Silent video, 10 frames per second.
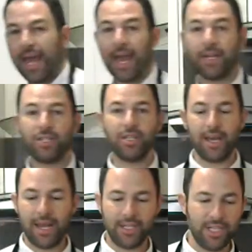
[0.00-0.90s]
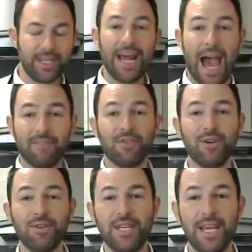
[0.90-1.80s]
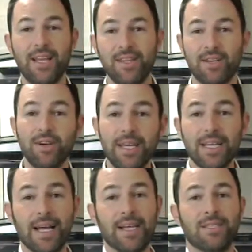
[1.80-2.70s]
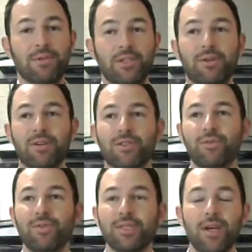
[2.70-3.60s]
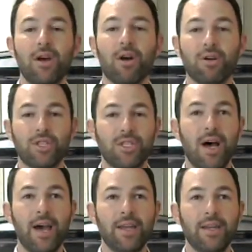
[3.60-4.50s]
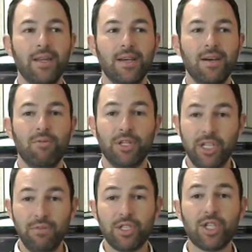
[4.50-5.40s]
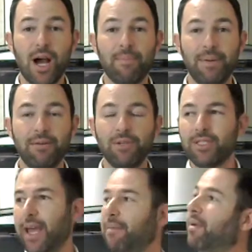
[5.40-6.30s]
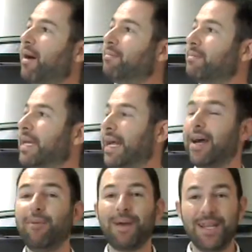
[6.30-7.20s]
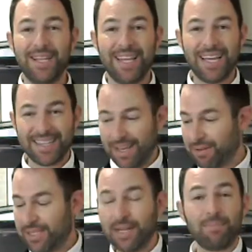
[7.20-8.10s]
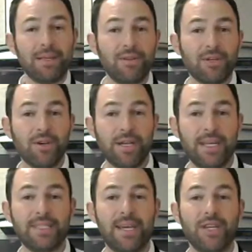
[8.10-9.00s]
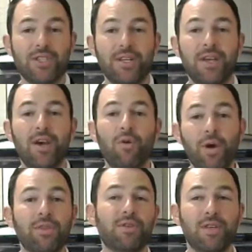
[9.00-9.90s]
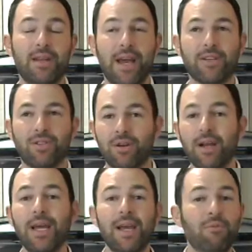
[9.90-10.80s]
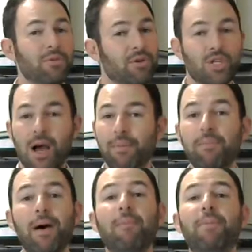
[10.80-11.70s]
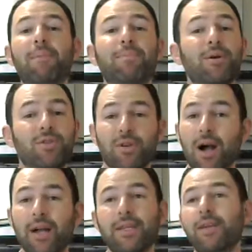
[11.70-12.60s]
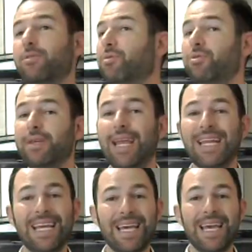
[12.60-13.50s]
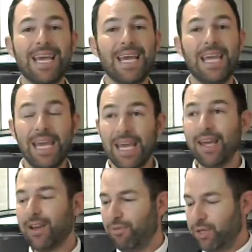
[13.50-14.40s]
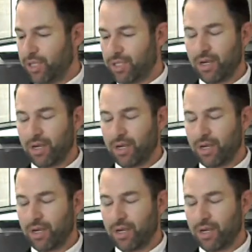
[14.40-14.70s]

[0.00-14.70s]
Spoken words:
And she said after taking the cooking class that we do at our schools, her son, when she was chopping, would say, hey, Mom, can I help? And like they would set up a little cooking station with their son next to her. When they're chopping bell peppers or onions or zucchini, he would just